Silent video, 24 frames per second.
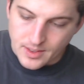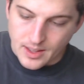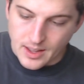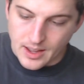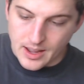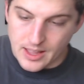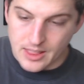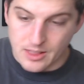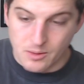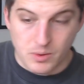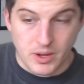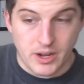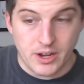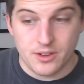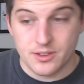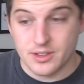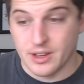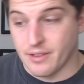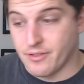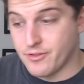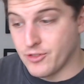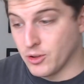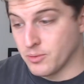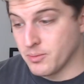And then what I did is I
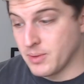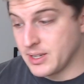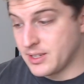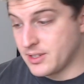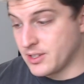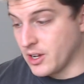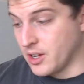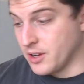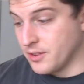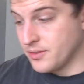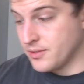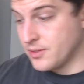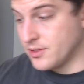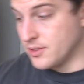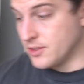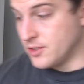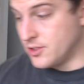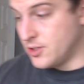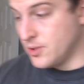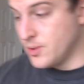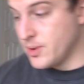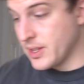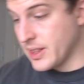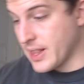filmed myself
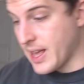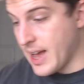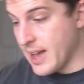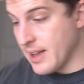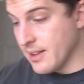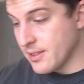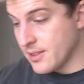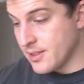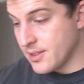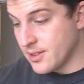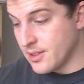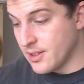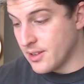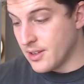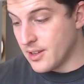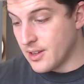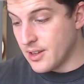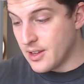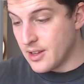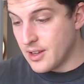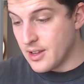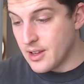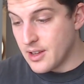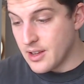doing that.
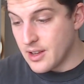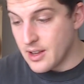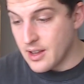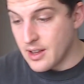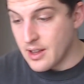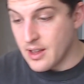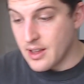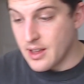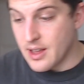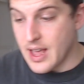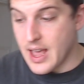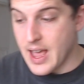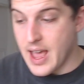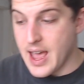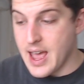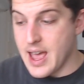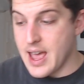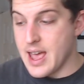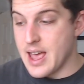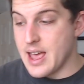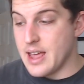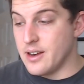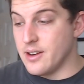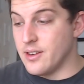
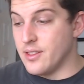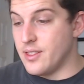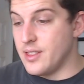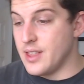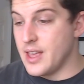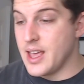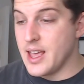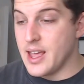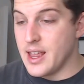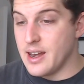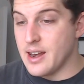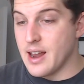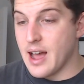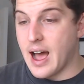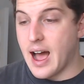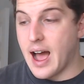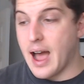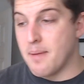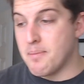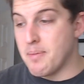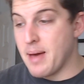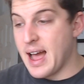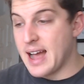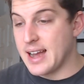And then I
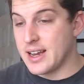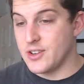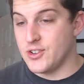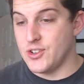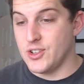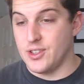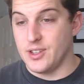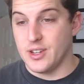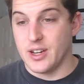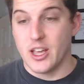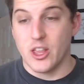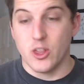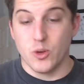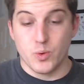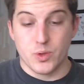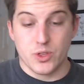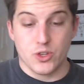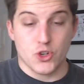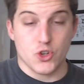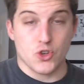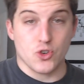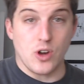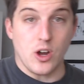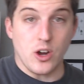packaged it together with a
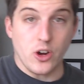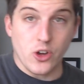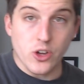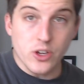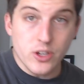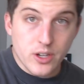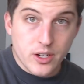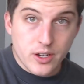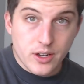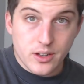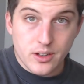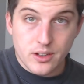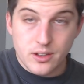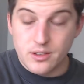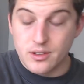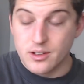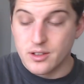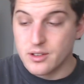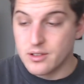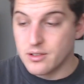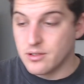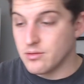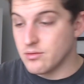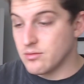strong hook.
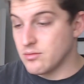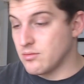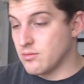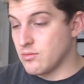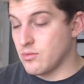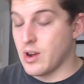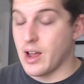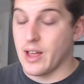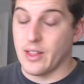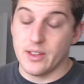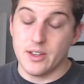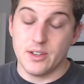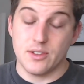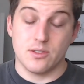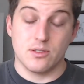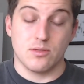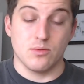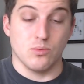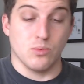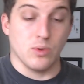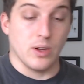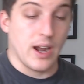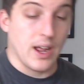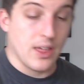Or at least
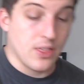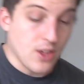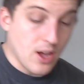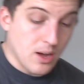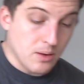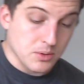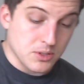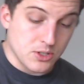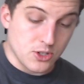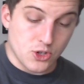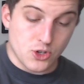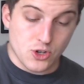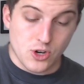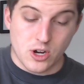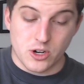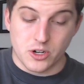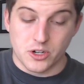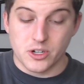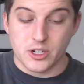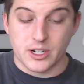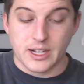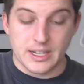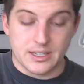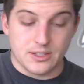what I thought was a strong
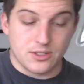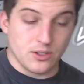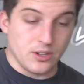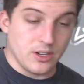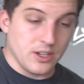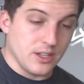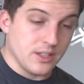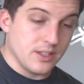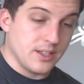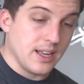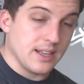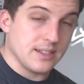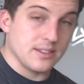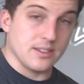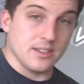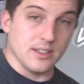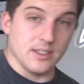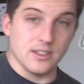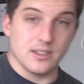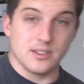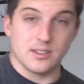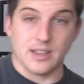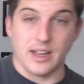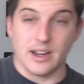hook. I still need to test
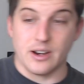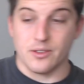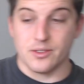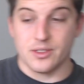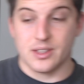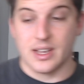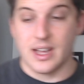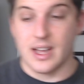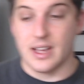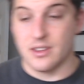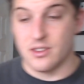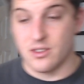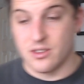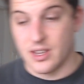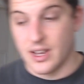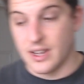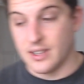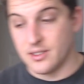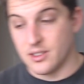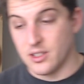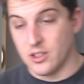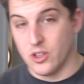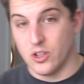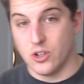this. I don't think I
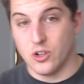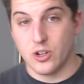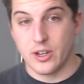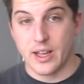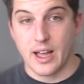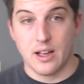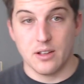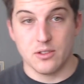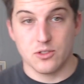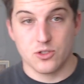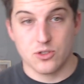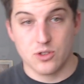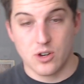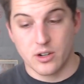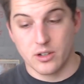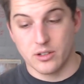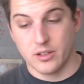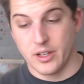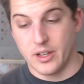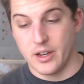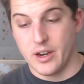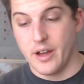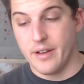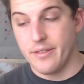tested the hook out
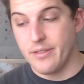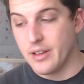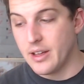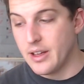strongly enough.